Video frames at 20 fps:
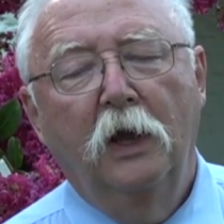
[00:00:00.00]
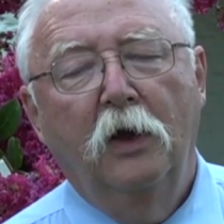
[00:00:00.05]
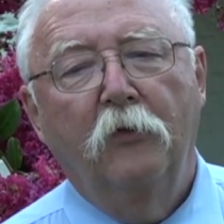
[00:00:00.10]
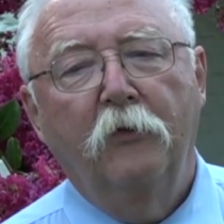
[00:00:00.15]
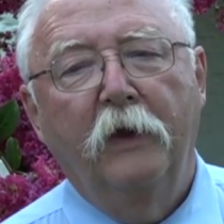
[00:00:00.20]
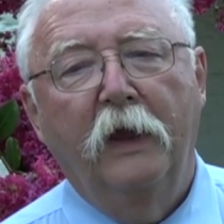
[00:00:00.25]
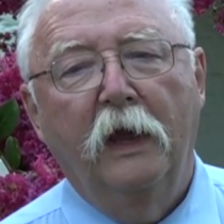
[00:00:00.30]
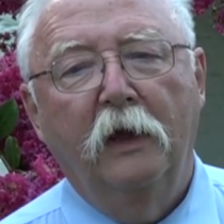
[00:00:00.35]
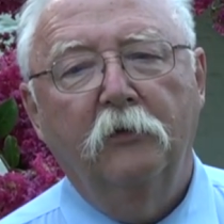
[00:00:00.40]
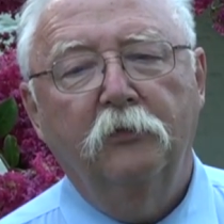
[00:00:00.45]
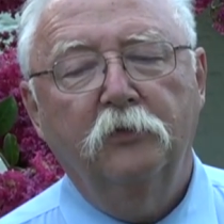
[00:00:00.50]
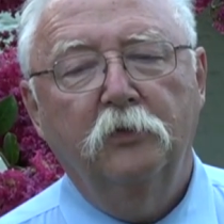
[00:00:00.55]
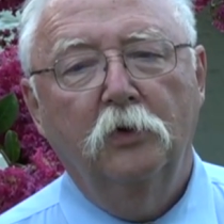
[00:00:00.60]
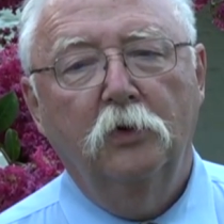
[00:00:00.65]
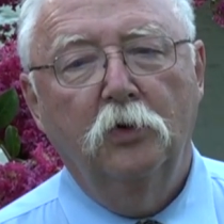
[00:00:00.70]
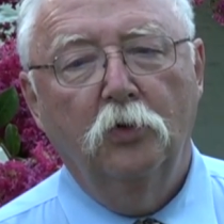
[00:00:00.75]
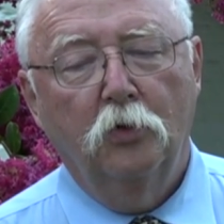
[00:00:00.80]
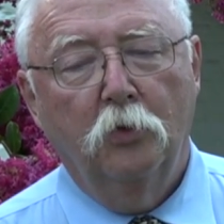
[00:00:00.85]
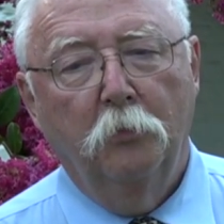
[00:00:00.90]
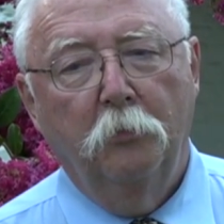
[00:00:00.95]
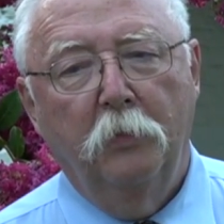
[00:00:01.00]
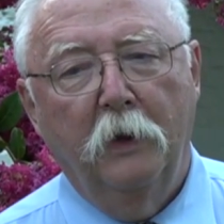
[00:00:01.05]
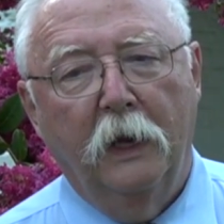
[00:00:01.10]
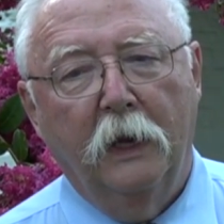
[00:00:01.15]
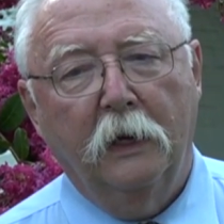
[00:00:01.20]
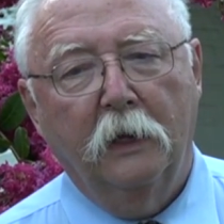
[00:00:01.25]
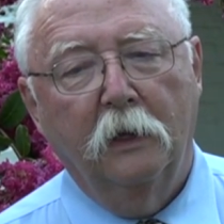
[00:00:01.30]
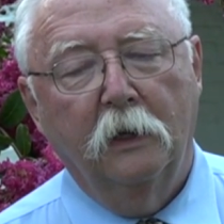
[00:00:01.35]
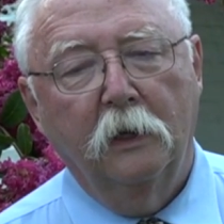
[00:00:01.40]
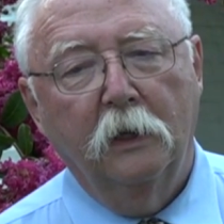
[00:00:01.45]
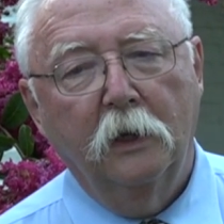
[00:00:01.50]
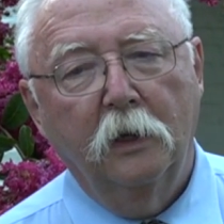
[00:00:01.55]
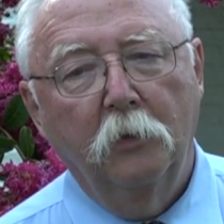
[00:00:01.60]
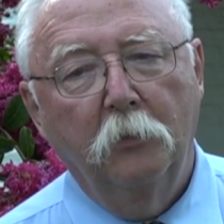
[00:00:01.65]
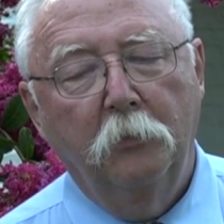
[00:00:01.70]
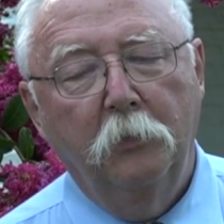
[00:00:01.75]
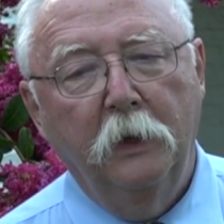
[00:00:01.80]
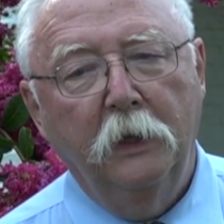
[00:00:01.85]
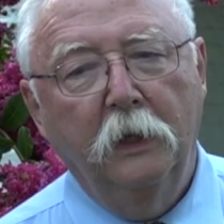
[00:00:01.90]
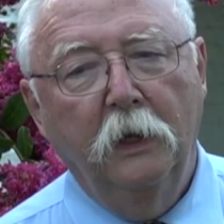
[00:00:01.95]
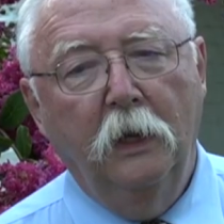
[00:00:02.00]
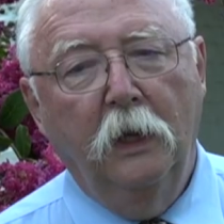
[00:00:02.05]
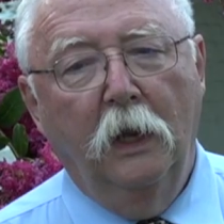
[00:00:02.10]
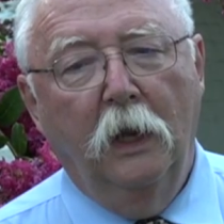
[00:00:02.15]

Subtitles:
we have to look back a little bit